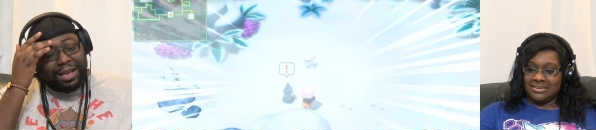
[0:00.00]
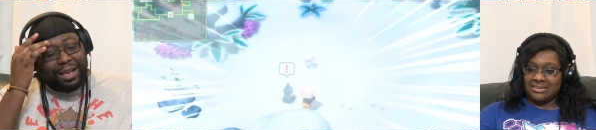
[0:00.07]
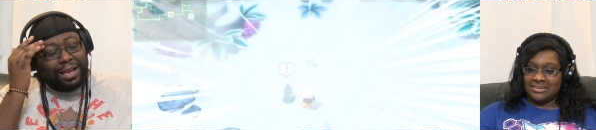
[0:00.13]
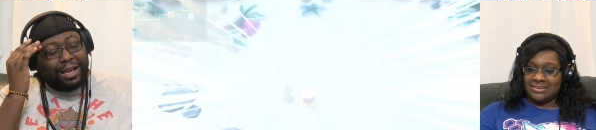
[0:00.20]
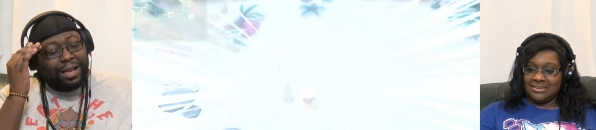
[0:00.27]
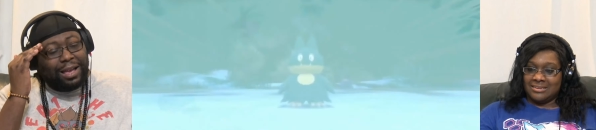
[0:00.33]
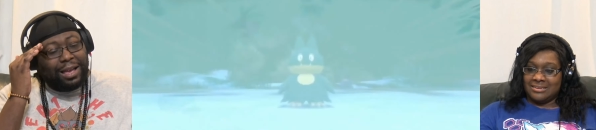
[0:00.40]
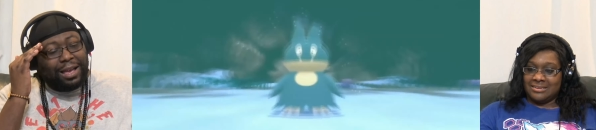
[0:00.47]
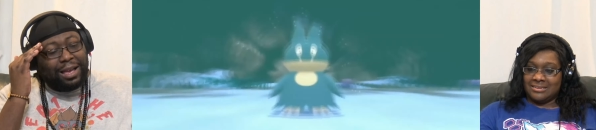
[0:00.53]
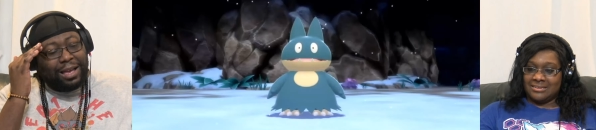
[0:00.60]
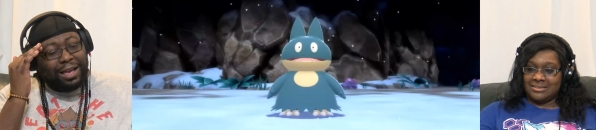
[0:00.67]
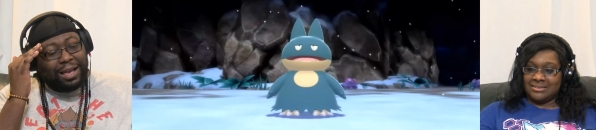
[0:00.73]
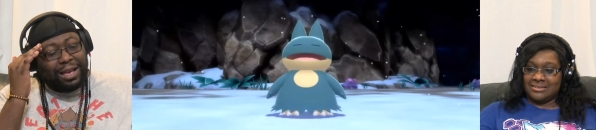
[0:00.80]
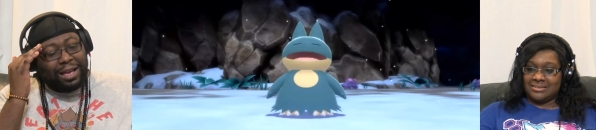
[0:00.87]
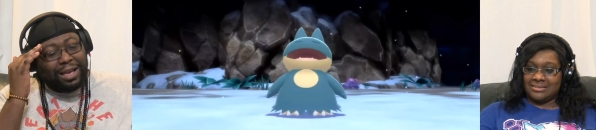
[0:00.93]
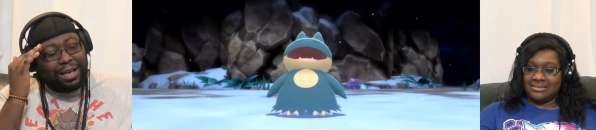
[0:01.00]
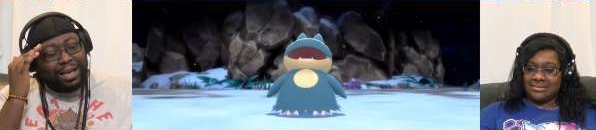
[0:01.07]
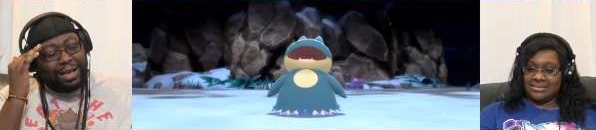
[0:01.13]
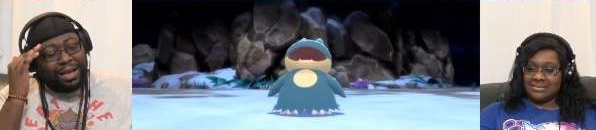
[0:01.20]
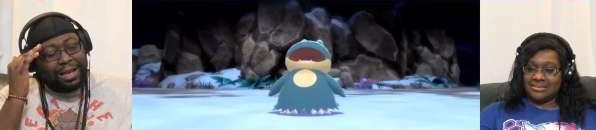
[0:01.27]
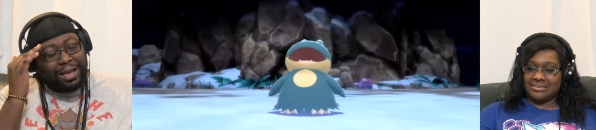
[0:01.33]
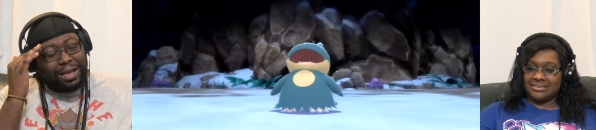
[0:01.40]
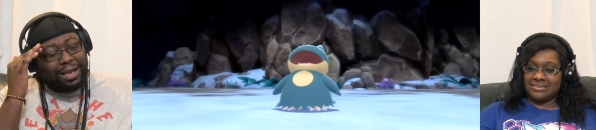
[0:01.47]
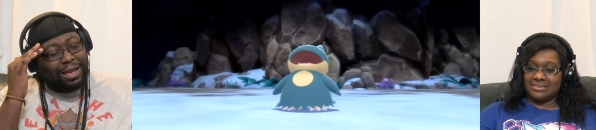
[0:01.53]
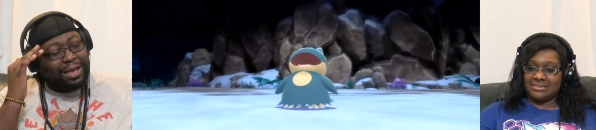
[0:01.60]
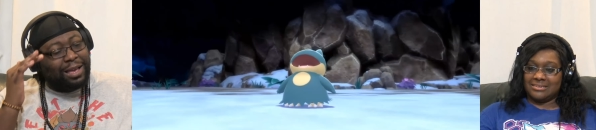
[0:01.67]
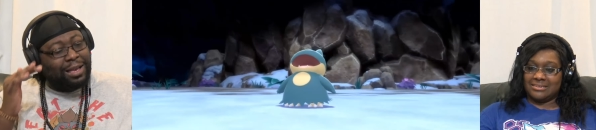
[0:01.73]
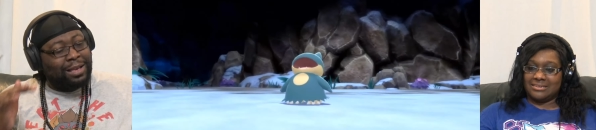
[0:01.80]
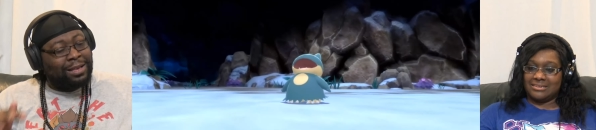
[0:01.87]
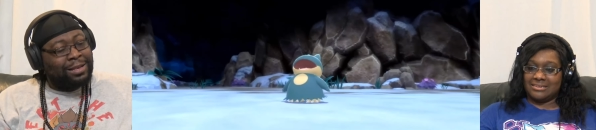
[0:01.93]

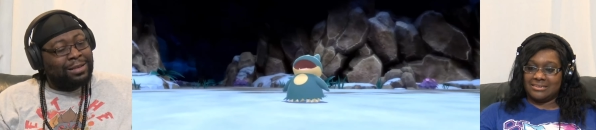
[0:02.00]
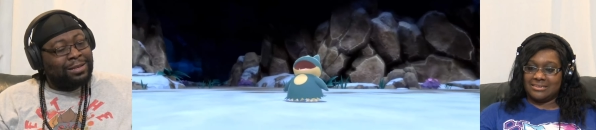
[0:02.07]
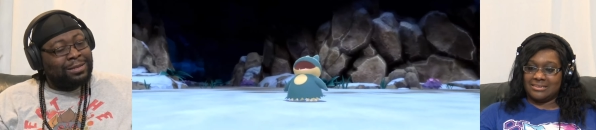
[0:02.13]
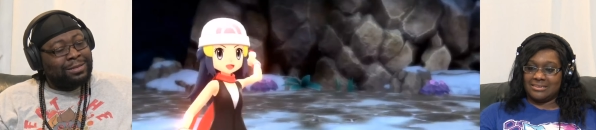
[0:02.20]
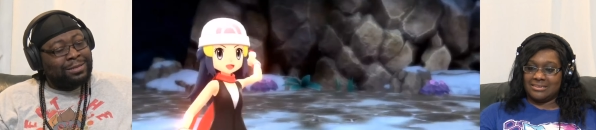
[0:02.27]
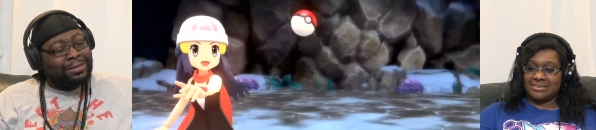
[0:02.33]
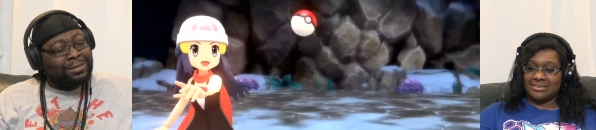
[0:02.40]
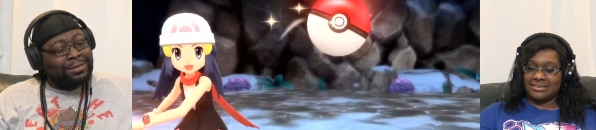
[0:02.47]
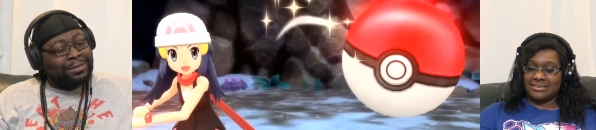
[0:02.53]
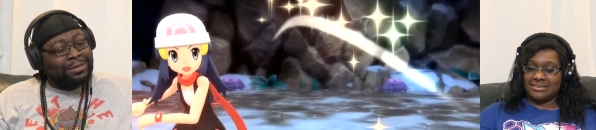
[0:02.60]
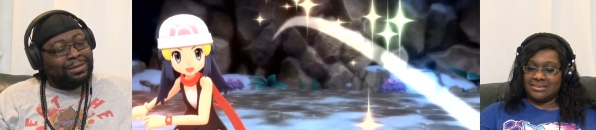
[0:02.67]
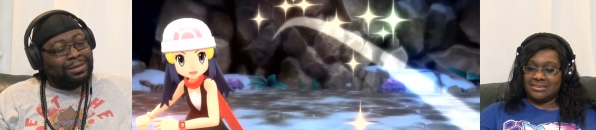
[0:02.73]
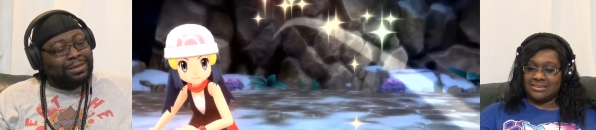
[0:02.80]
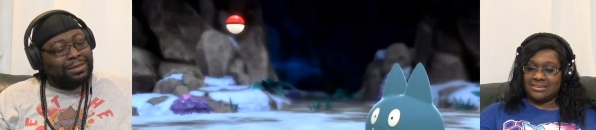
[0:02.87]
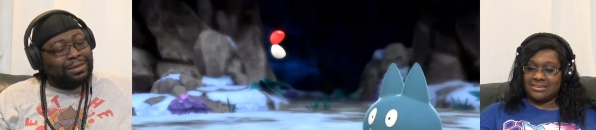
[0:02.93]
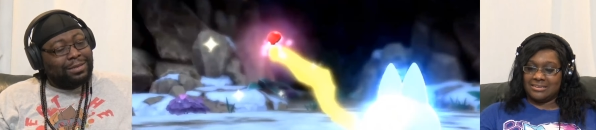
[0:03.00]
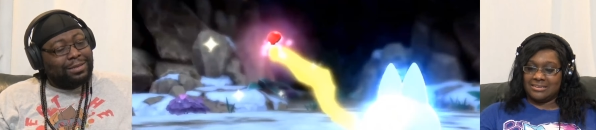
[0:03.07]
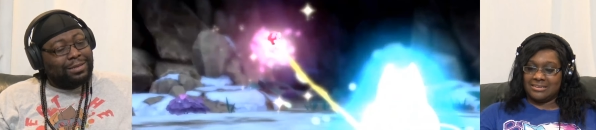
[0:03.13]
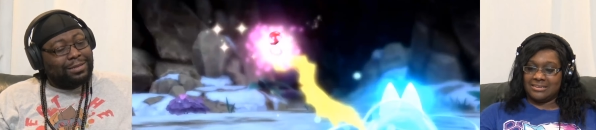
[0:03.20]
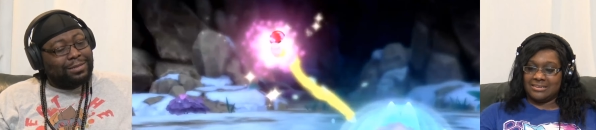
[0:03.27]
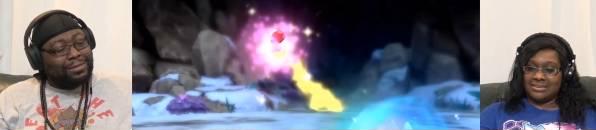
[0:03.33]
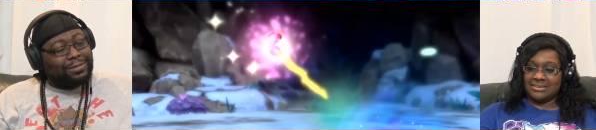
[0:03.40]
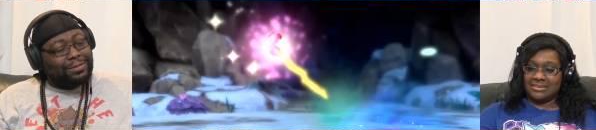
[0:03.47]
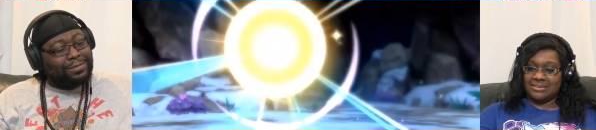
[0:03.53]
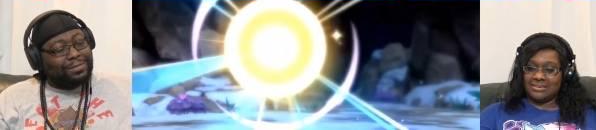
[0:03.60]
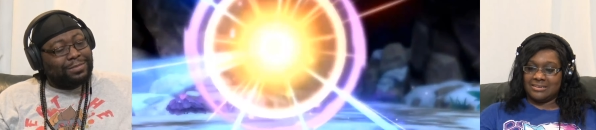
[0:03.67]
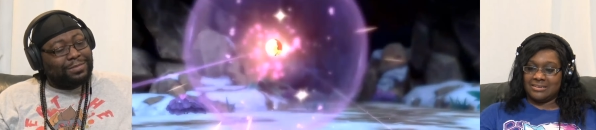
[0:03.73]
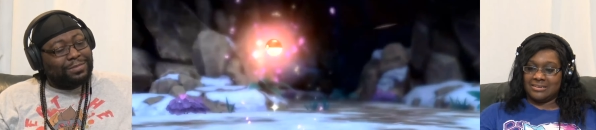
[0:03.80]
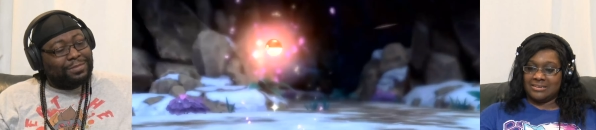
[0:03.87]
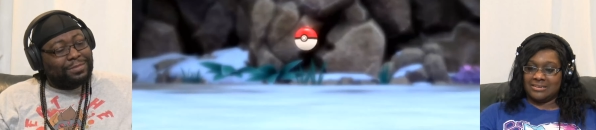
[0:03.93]

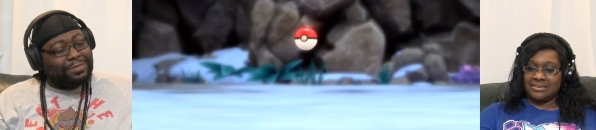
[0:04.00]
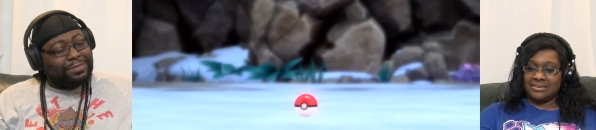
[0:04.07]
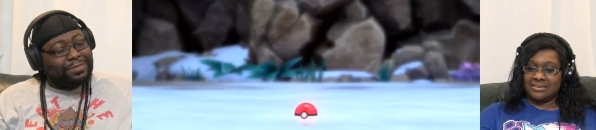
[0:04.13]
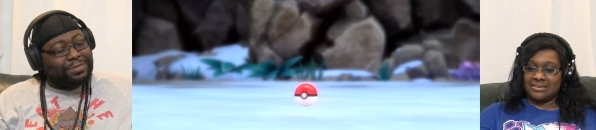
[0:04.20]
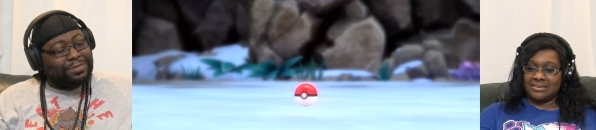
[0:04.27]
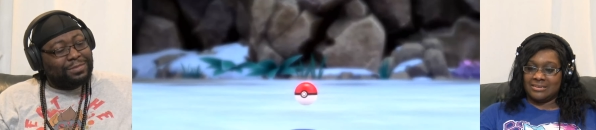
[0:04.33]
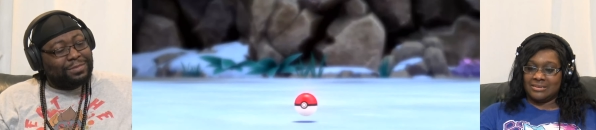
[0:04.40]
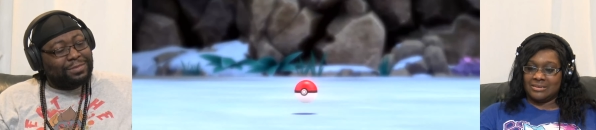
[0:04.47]
Nobody speaks.